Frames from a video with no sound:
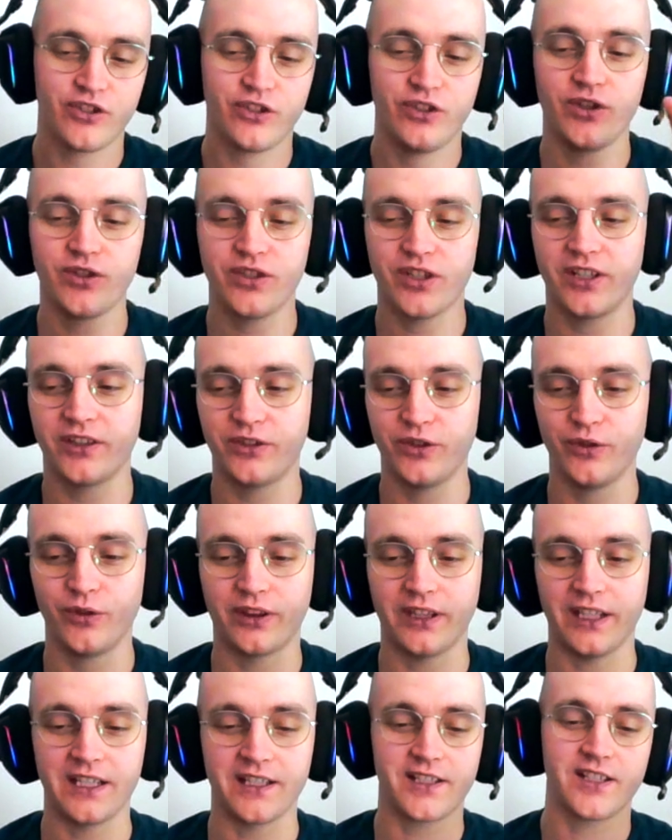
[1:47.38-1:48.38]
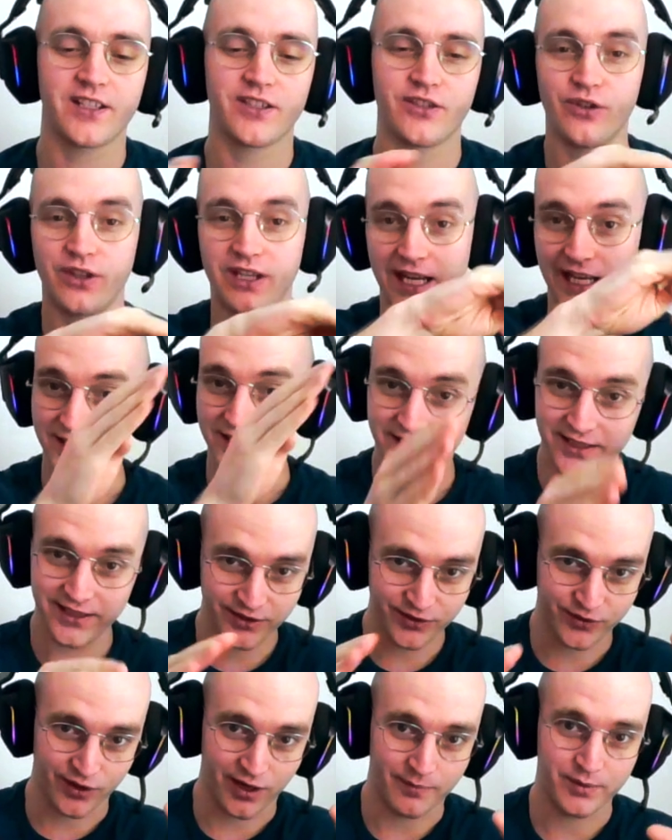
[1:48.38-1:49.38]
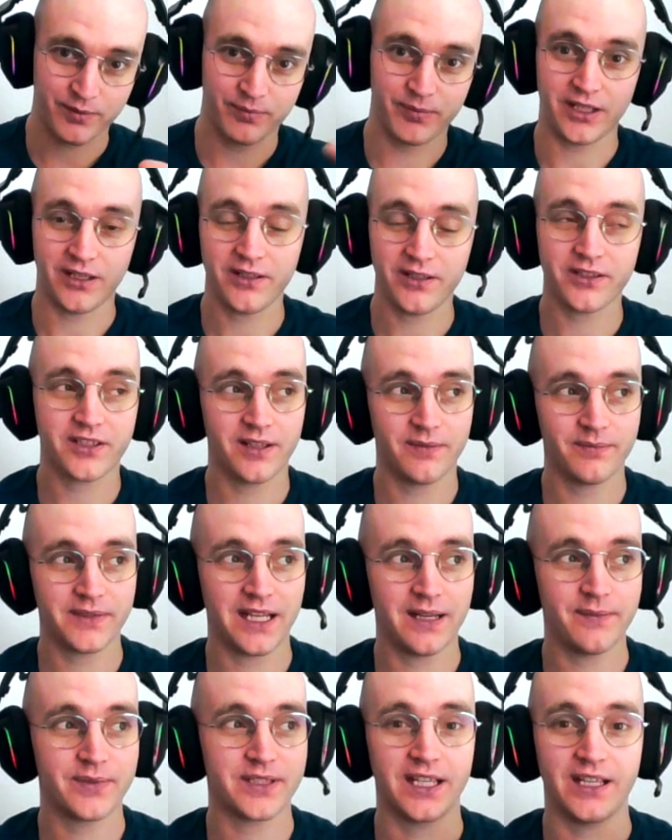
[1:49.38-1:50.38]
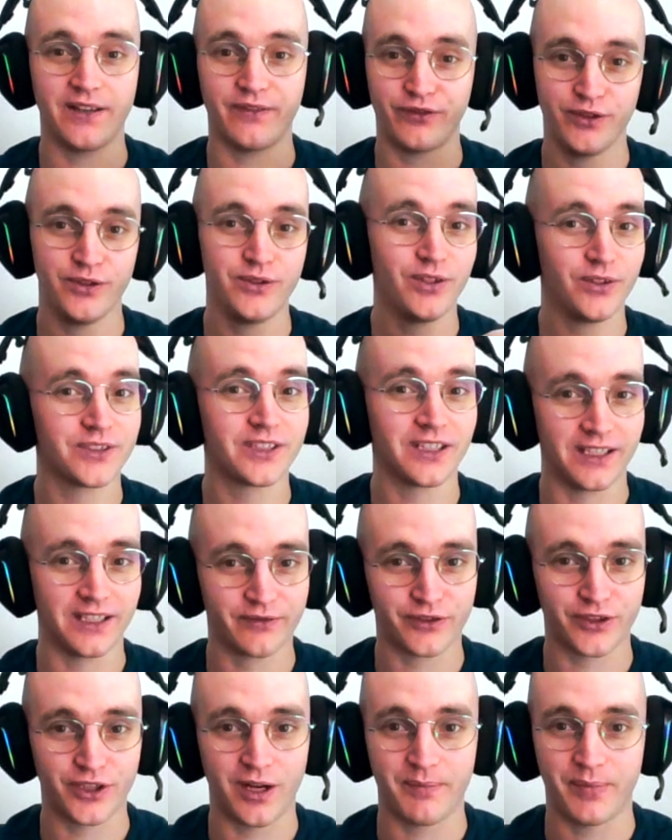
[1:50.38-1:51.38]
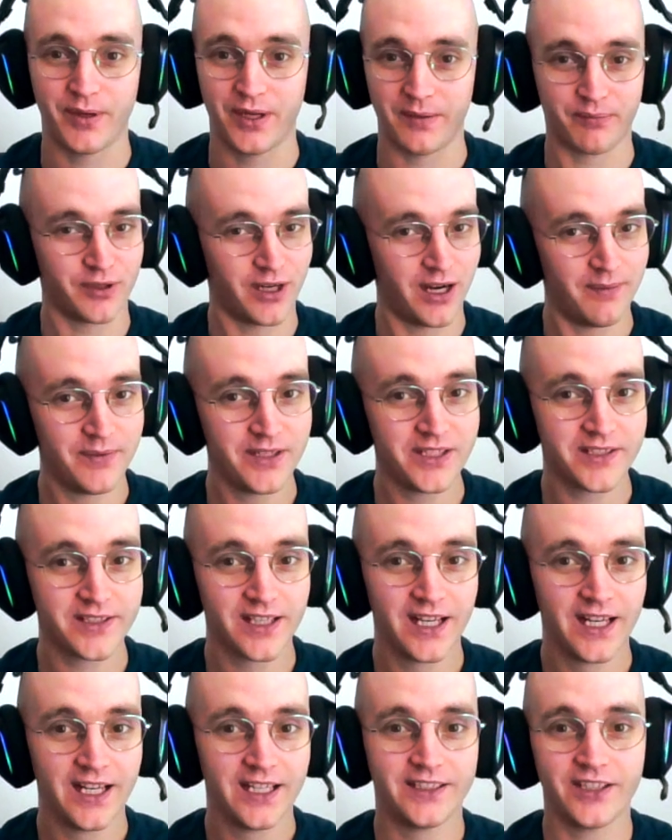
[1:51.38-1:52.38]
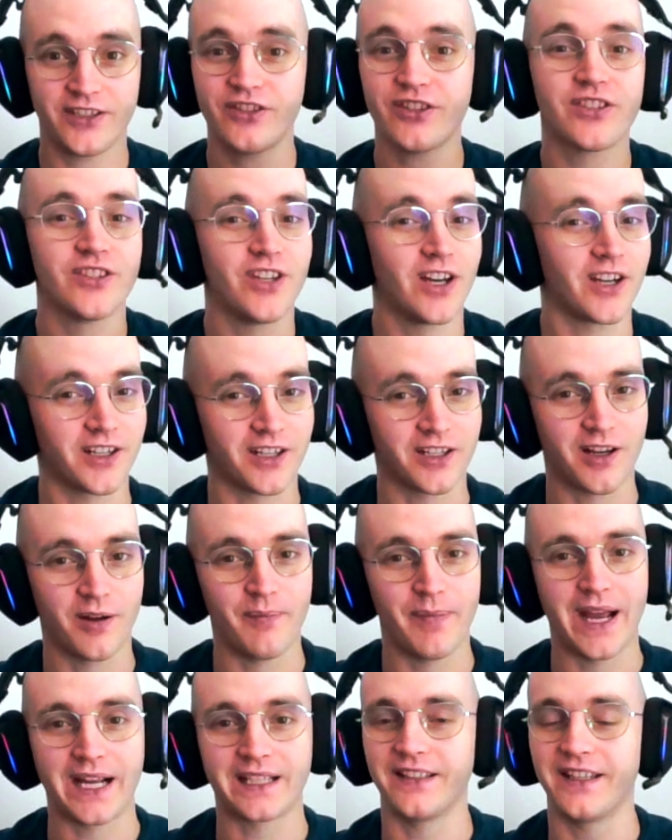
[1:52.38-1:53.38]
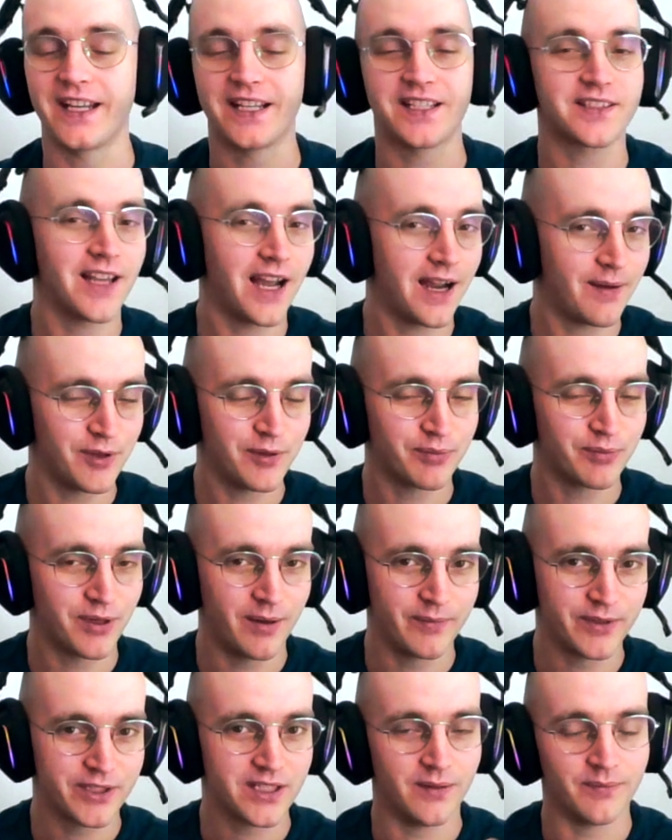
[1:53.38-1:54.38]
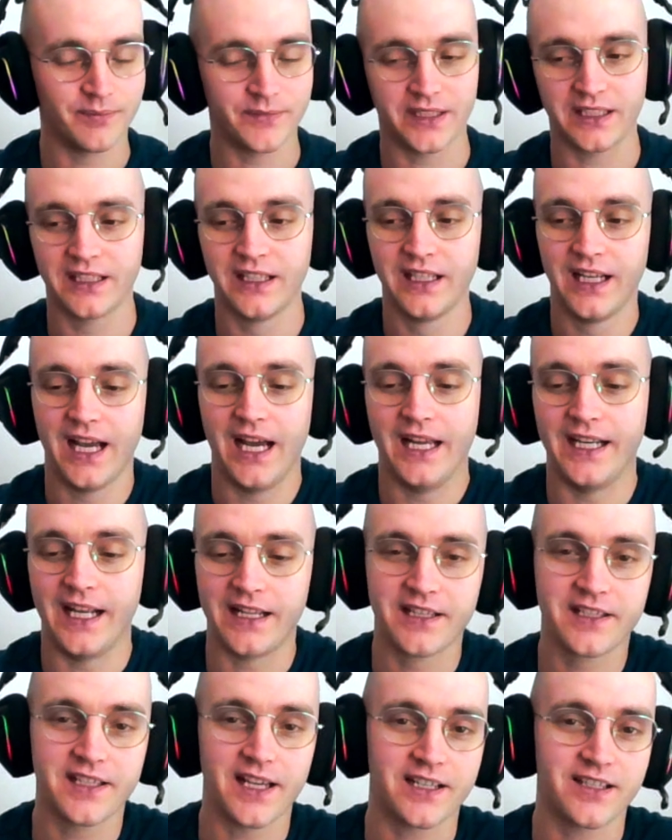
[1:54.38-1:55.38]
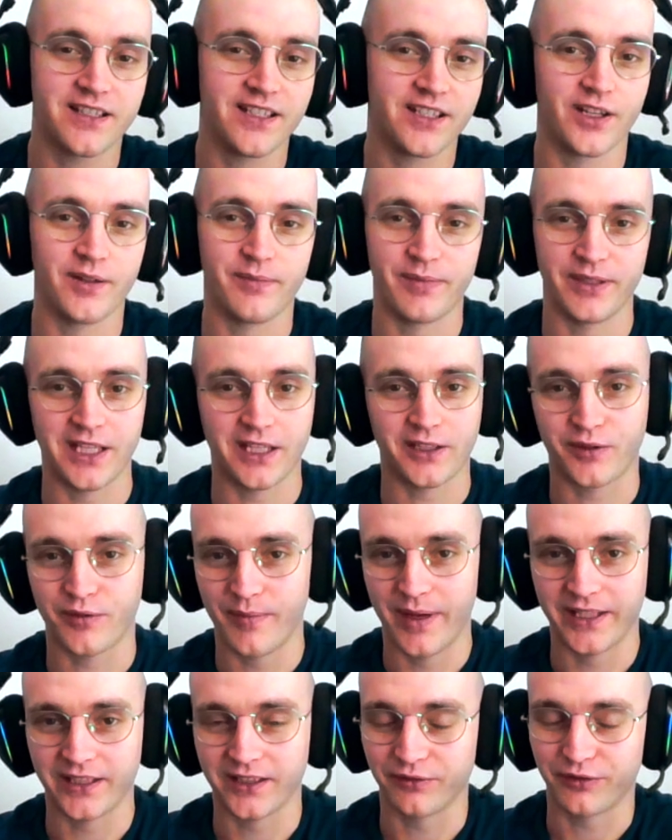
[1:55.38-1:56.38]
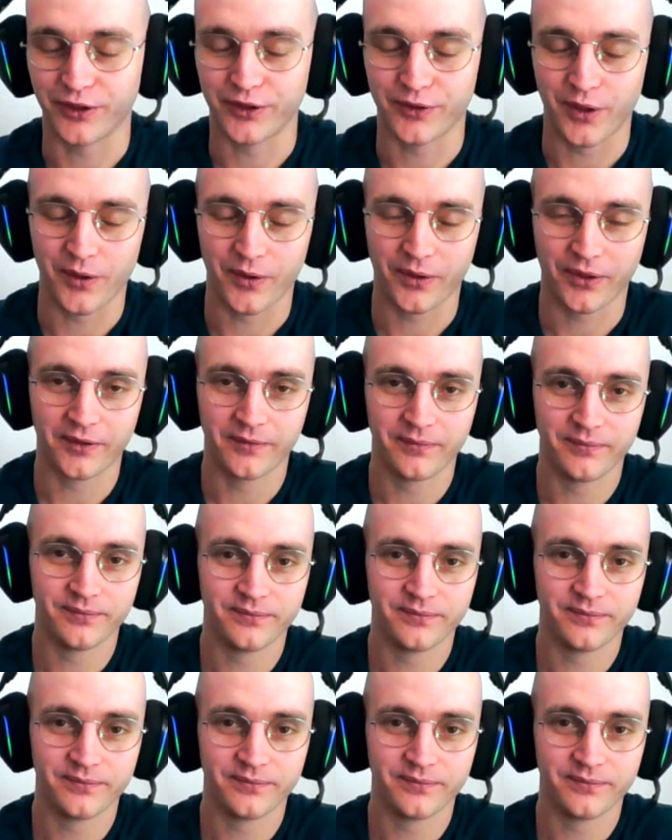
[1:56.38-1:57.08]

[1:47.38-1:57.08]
So those are the two things. You can see the drops, but sometimes if you don't deliver up on a promise, they're just not going to come back the next time you promise something. And that is actually going to be detrimental for growth.